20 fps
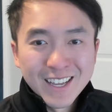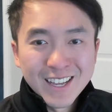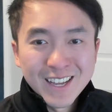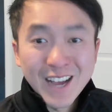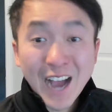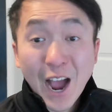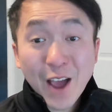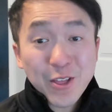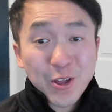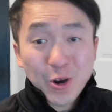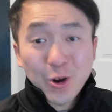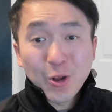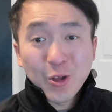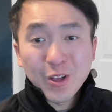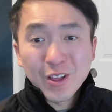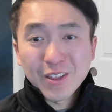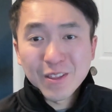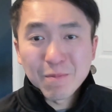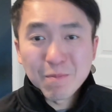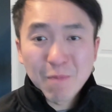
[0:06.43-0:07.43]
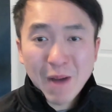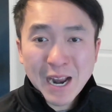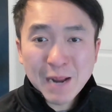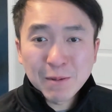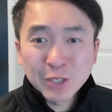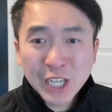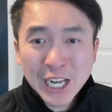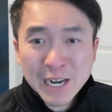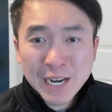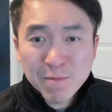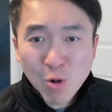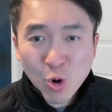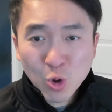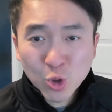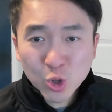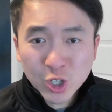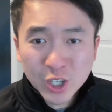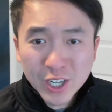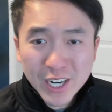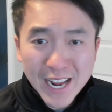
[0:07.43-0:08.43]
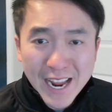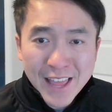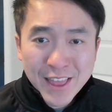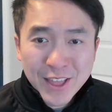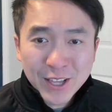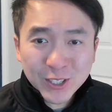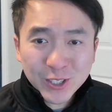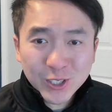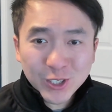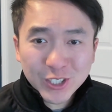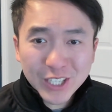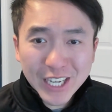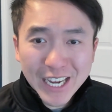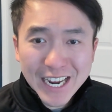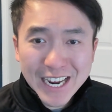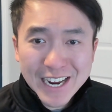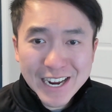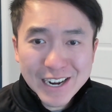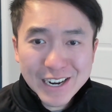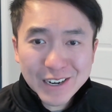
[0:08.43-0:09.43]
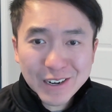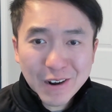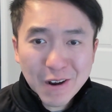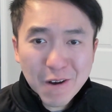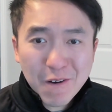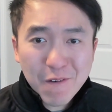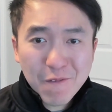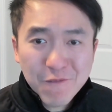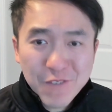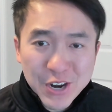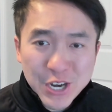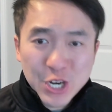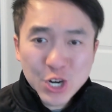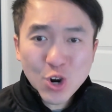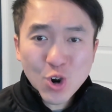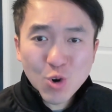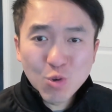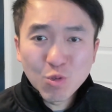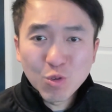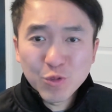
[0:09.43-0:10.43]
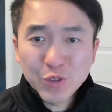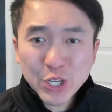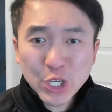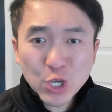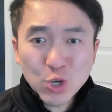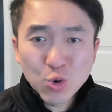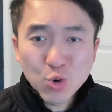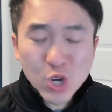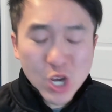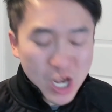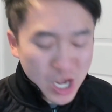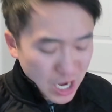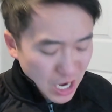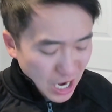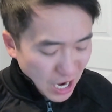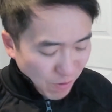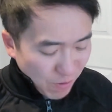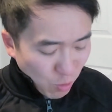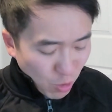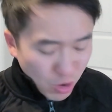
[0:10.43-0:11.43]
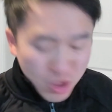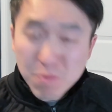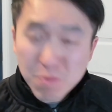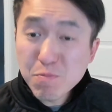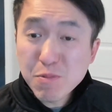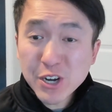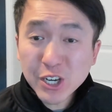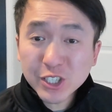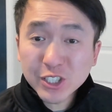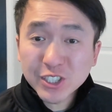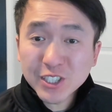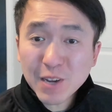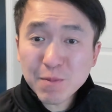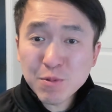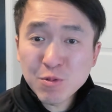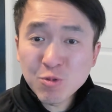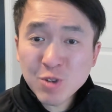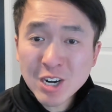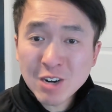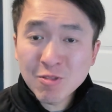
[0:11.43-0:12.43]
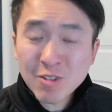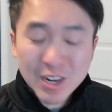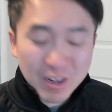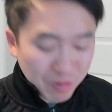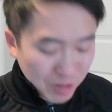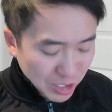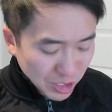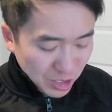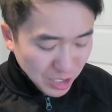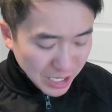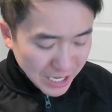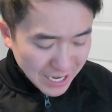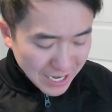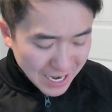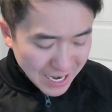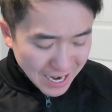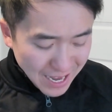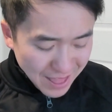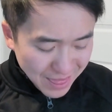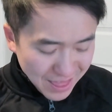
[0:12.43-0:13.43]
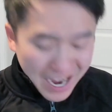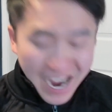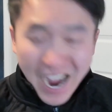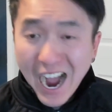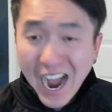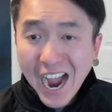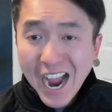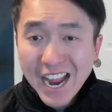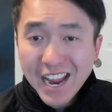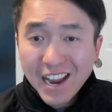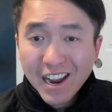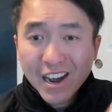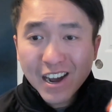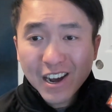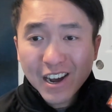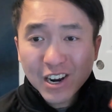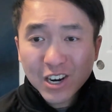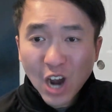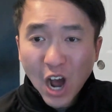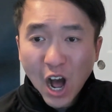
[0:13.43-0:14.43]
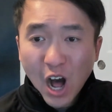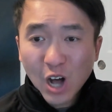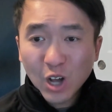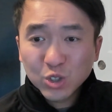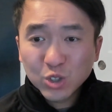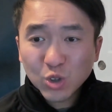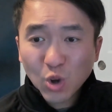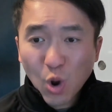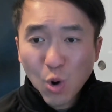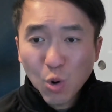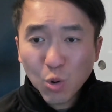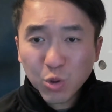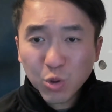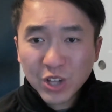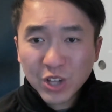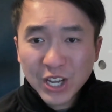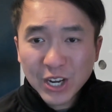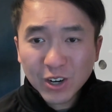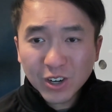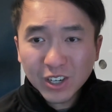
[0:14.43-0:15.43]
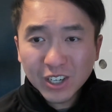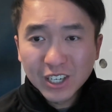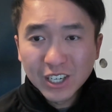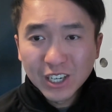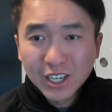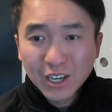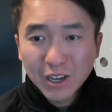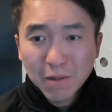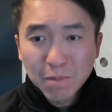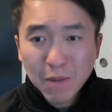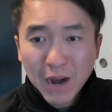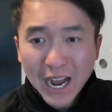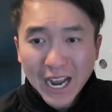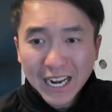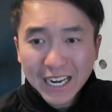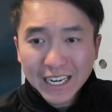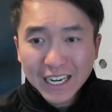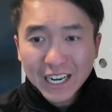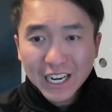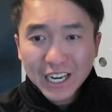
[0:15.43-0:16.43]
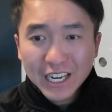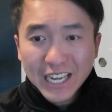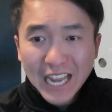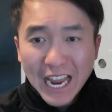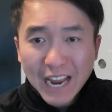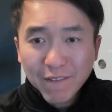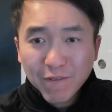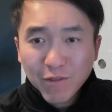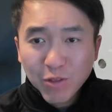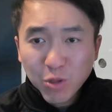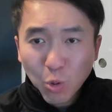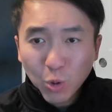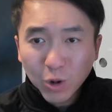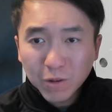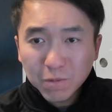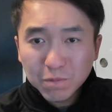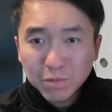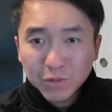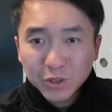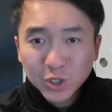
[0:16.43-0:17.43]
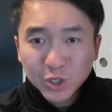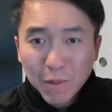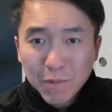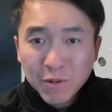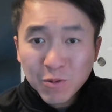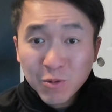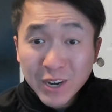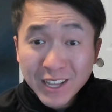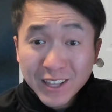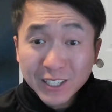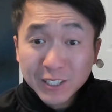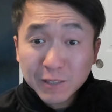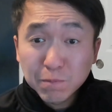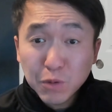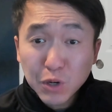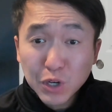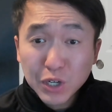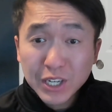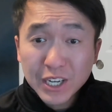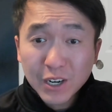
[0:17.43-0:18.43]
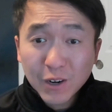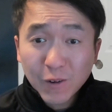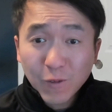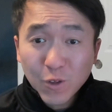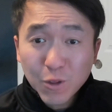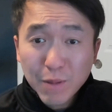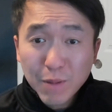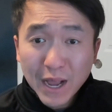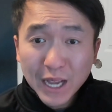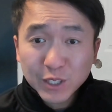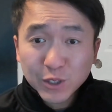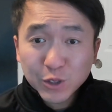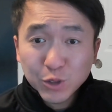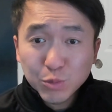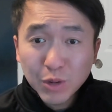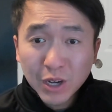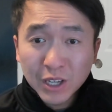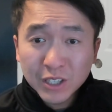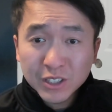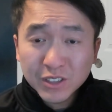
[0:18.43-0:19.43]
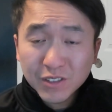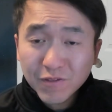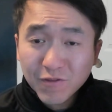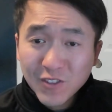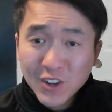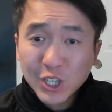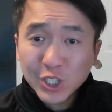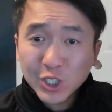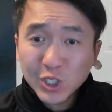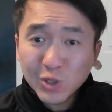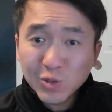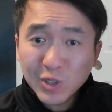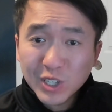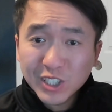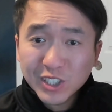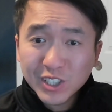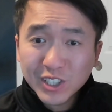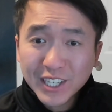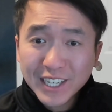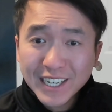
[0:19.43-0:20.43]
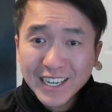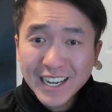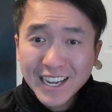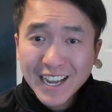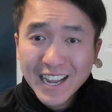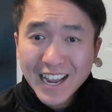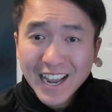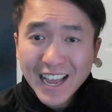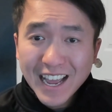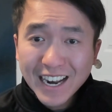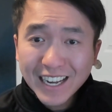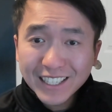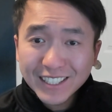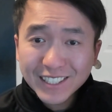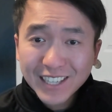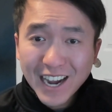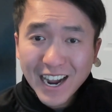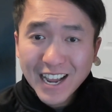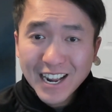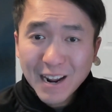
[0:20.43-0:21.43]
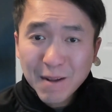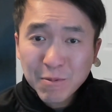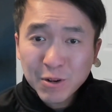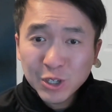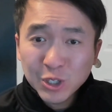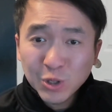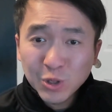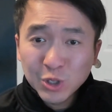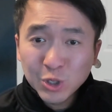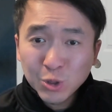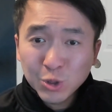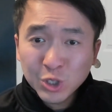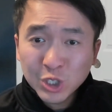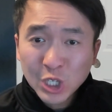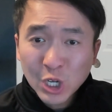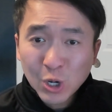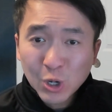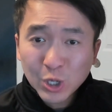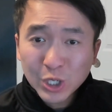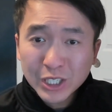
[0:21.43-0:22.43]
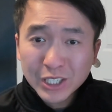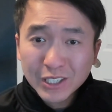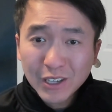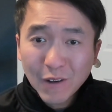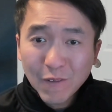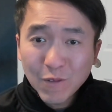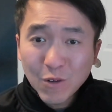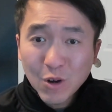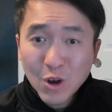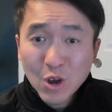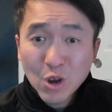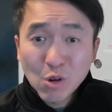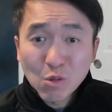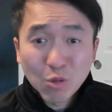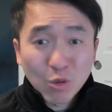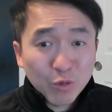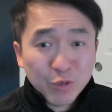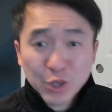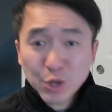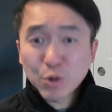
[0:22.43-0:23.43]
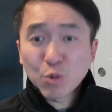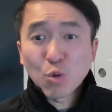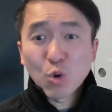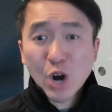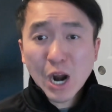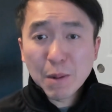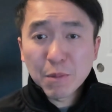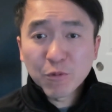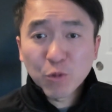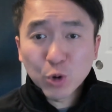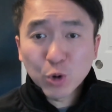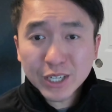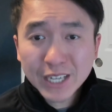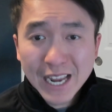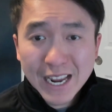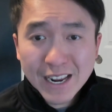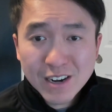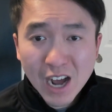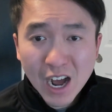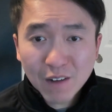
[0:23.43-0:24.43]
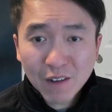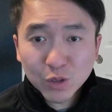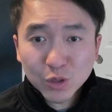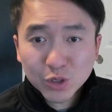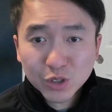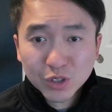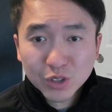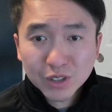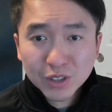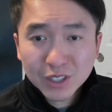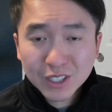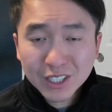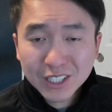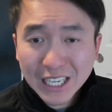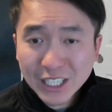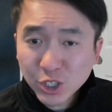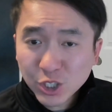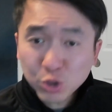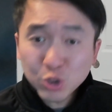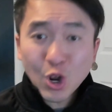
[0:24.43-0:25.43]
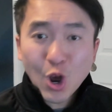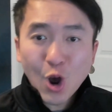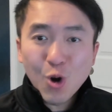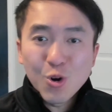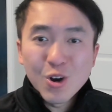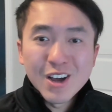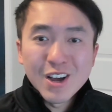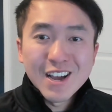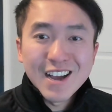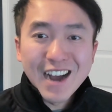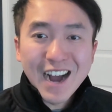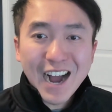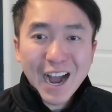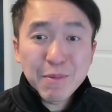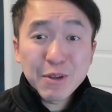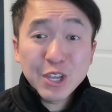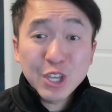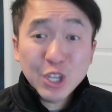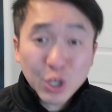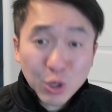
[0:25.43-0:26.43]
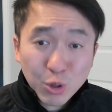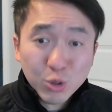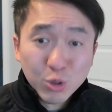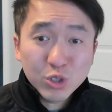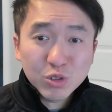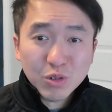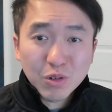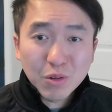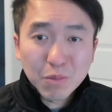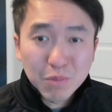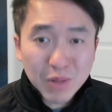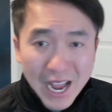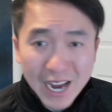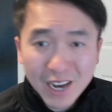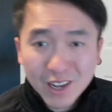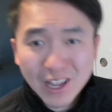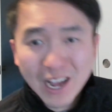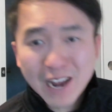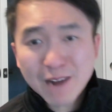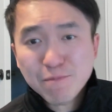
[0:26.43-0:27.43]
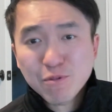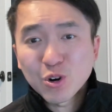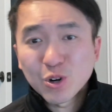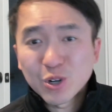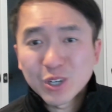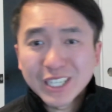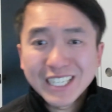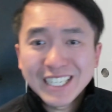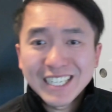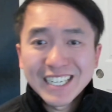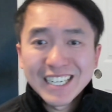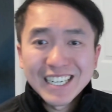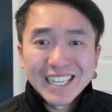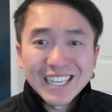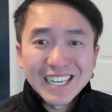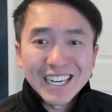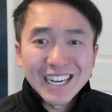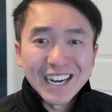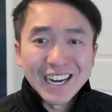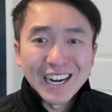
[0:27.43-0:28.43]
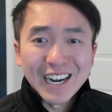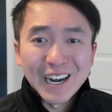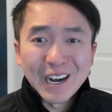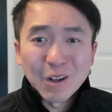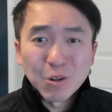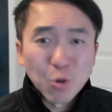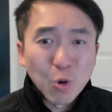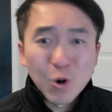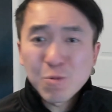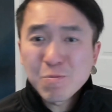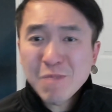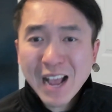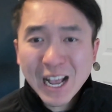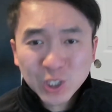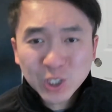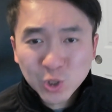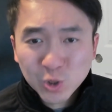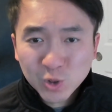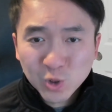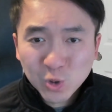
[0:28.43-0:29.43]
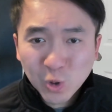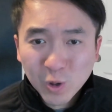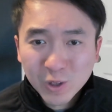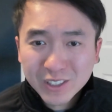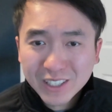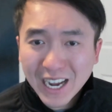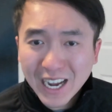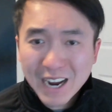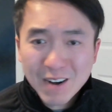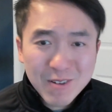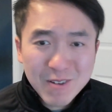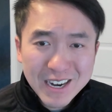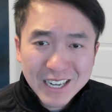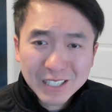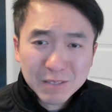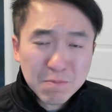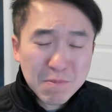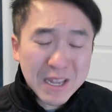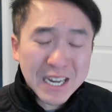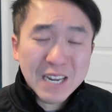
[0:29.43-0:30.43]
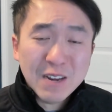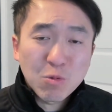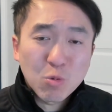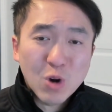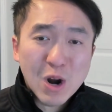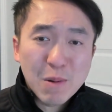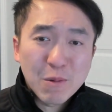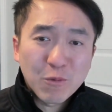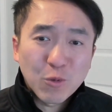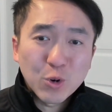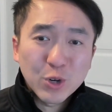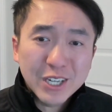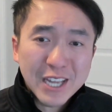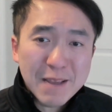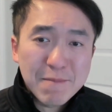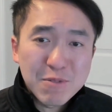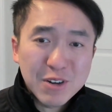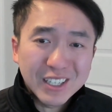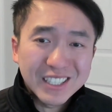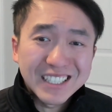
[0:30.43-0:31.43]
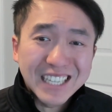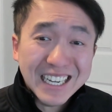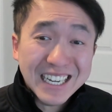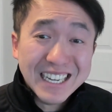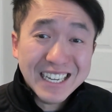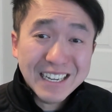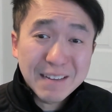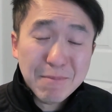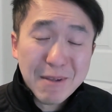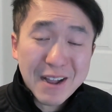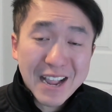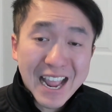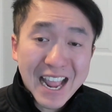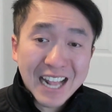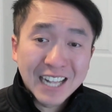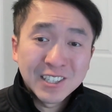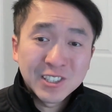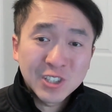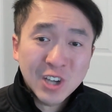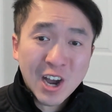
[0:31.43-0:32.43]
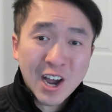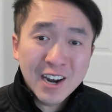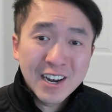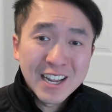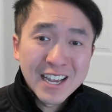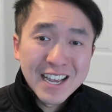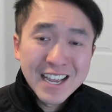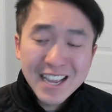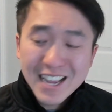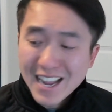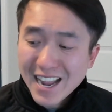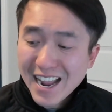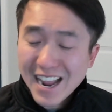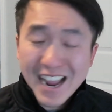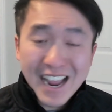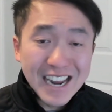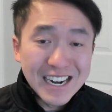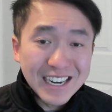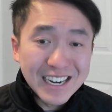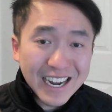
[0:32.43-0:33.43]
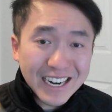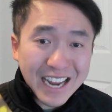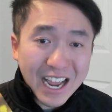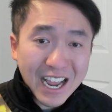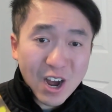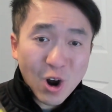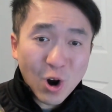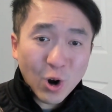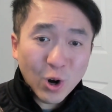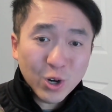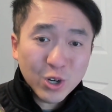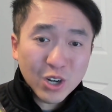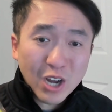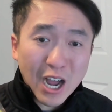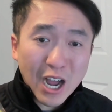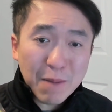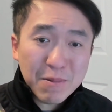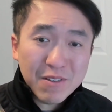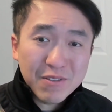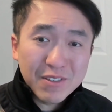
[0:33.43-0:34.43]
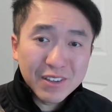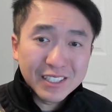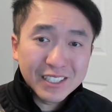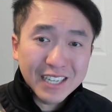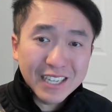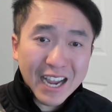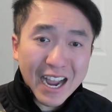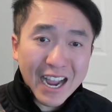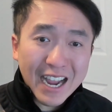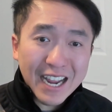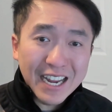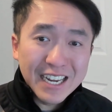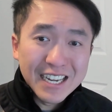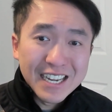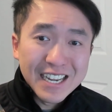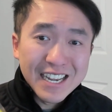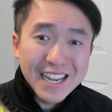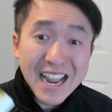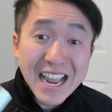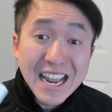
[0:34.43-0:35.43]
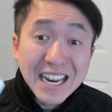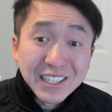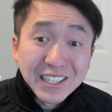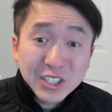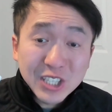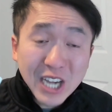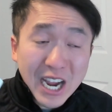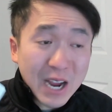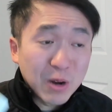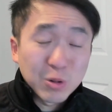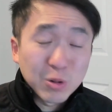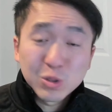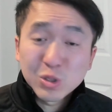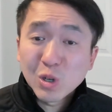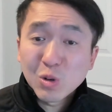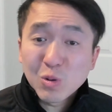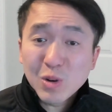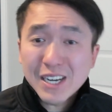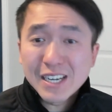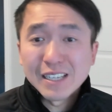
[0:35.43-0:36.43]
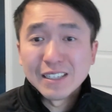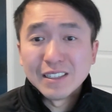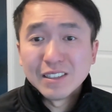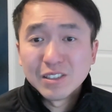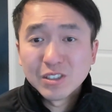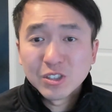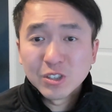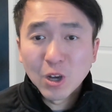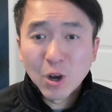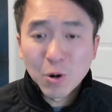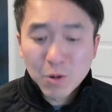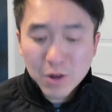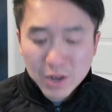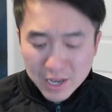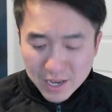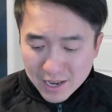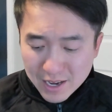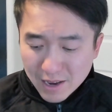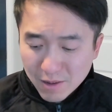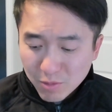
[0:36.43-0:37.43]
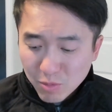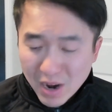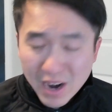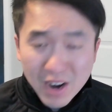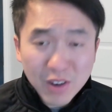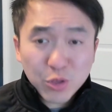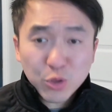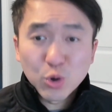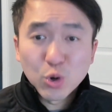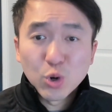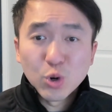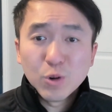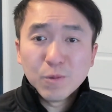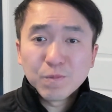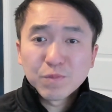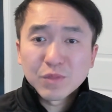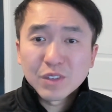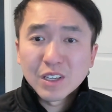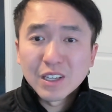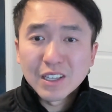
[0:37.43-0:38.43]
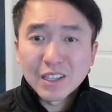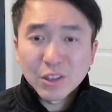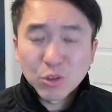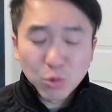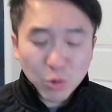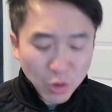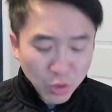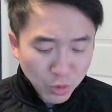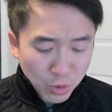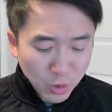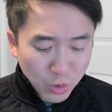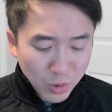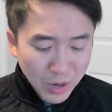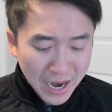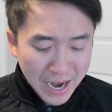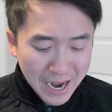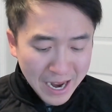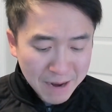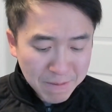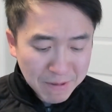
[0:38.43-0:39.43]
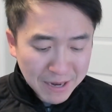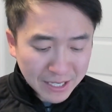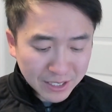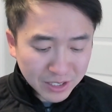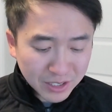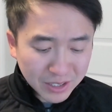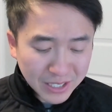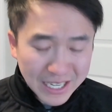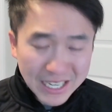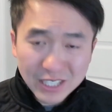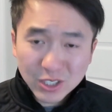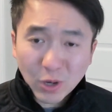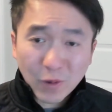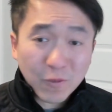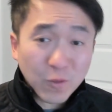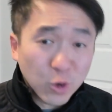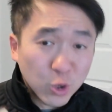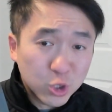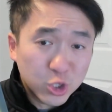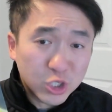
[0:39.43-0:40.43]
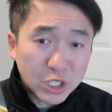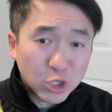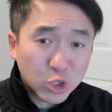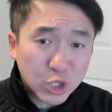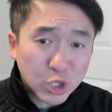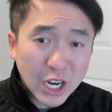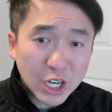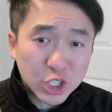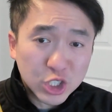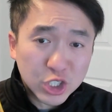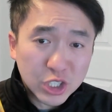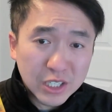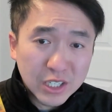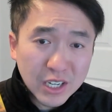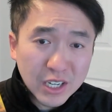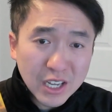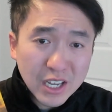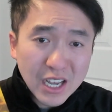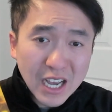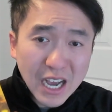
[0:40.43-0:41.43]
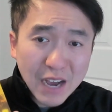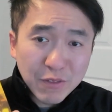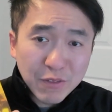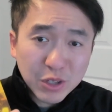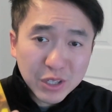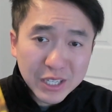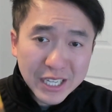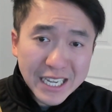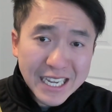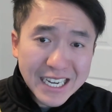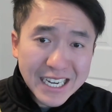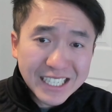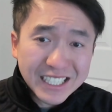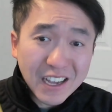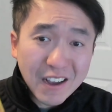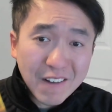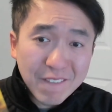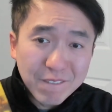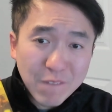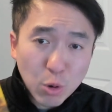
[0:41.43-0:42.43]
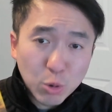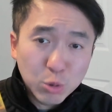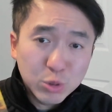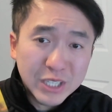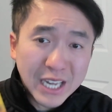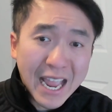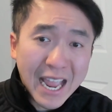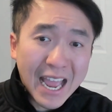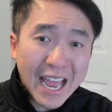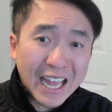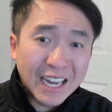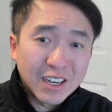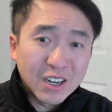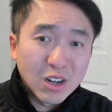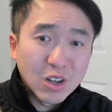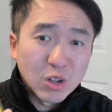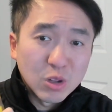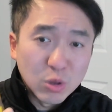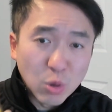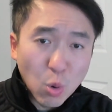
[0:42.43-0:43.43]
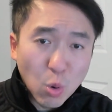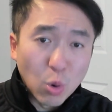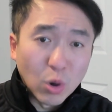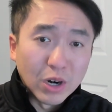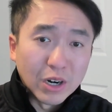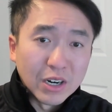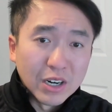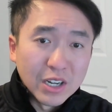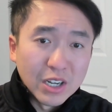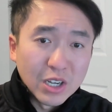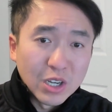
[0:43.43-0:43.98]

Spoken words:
Hi there, my name is Kenny Boulder, and this is a video review of one of the books I've been reading recently, The High Kahl's Oath here by Gave Thorpe. So I've been reading this book here for the past few months, finished it recently, and decided I'm going to do a new series of reviewing Warhammer 40k novels. Because as you know, I'm a huge Black Library lore master of sorts. I read as many Warhammer 40k books as I can get my hands on, and I got a hard copy of this guy and decided I was going to read it. So, read it through and through, and basically it's our first introduction of the Leagues of Votann lore.